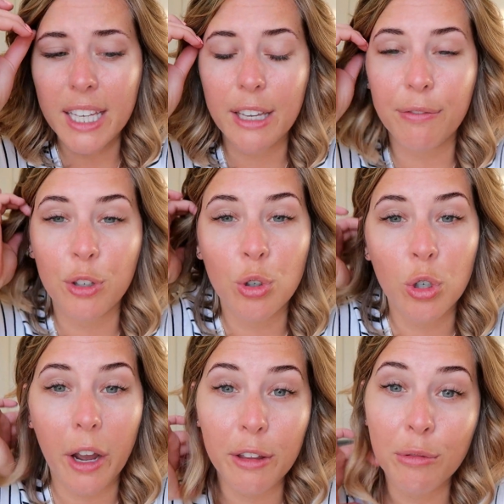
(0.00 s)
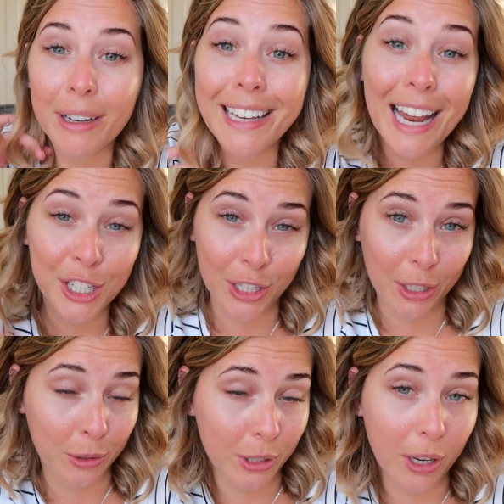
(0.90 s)
if you're going through a lash
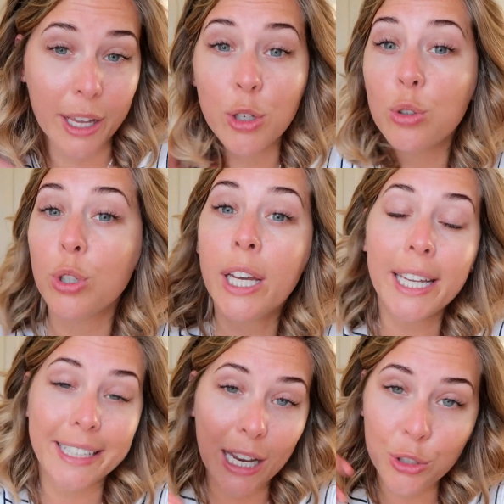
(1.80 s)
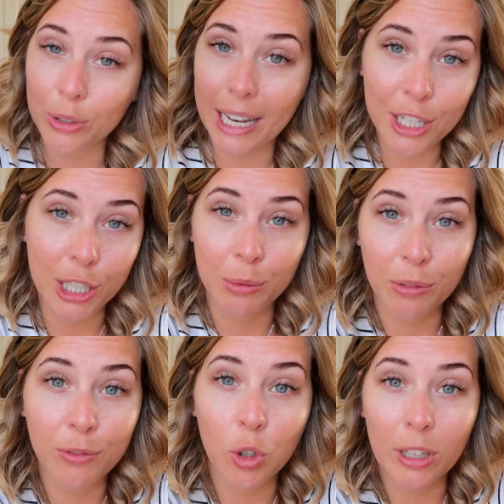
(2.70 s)
cycle so like your natural lashes
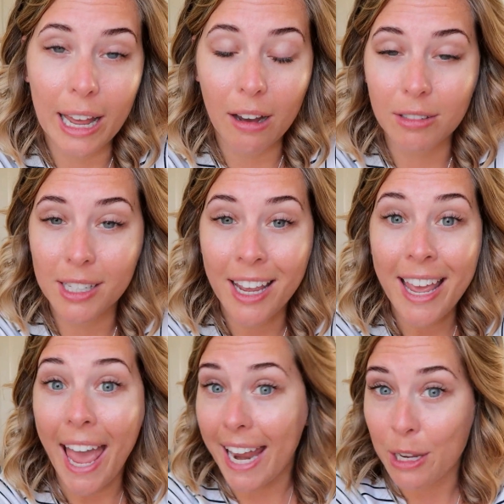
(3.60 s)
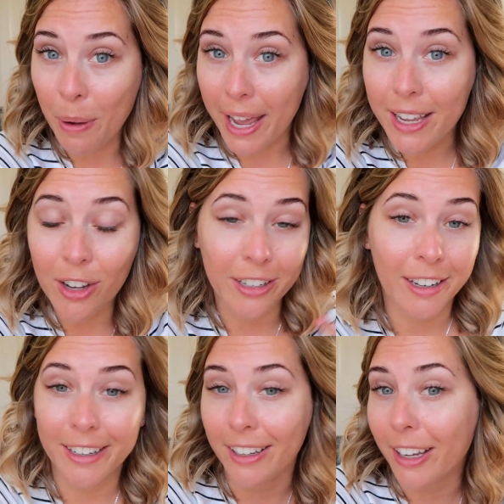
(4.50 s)
will fall out anyway in,
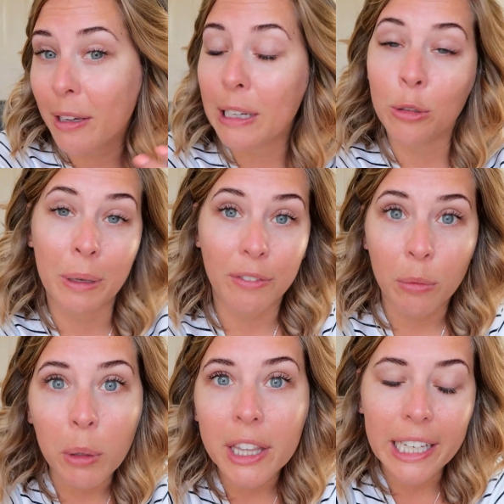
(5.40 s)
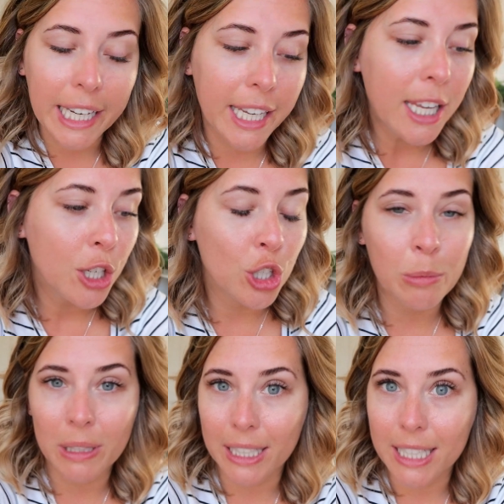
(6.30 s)
in like a little bit of a monthly
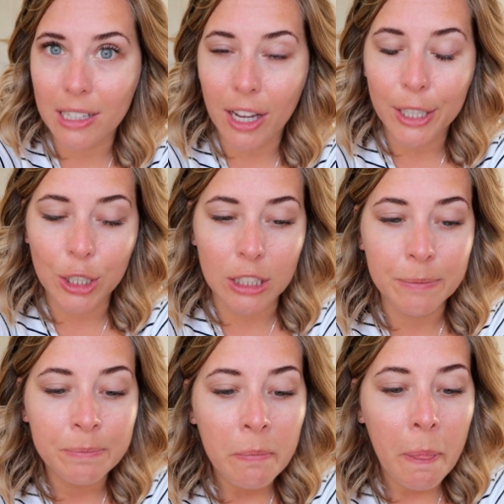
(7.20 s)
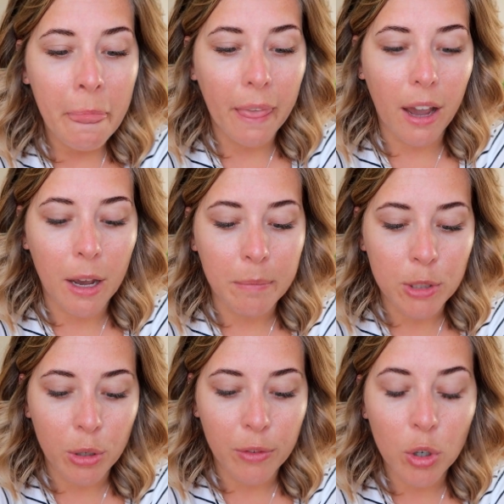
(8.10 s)
two monthly cycle um,
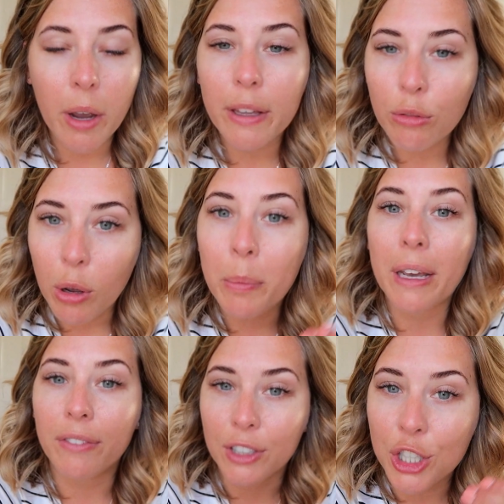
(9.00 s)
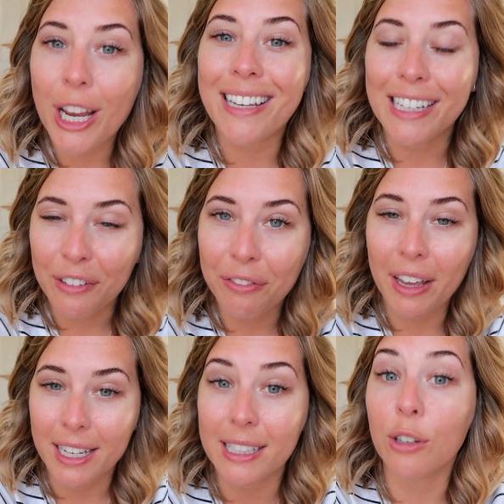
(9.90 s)
so if you're going through a bit of a shedding
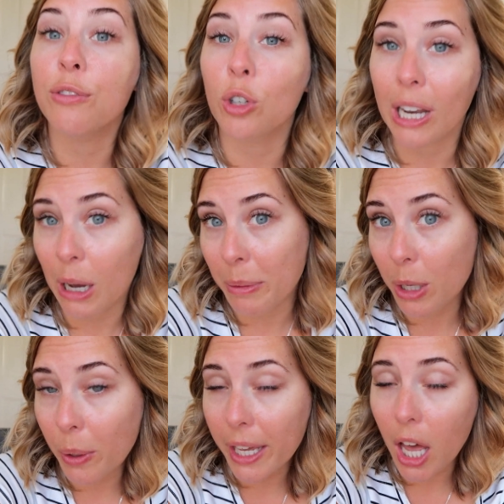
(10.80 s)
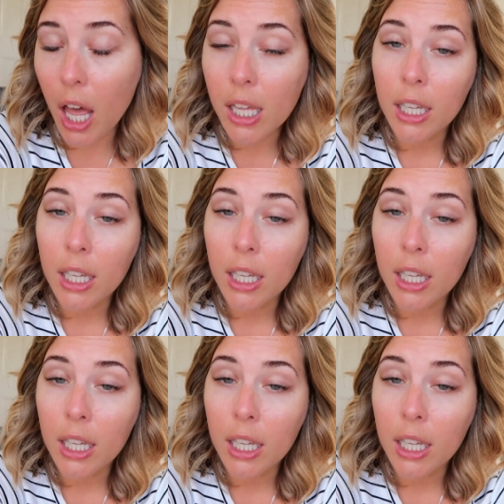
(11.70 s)
phase they'll fall out a bit quicker